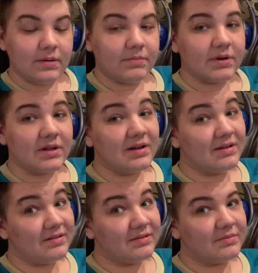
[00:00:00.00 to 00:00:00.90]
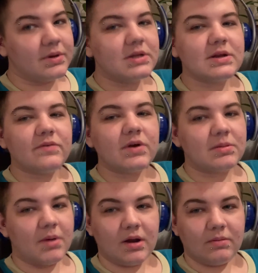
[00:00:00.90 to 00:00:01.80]
But he's never at the
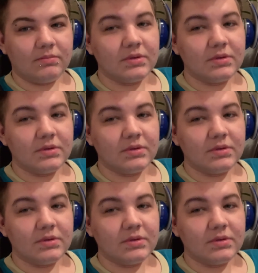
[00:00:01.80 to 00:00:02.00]
bottom.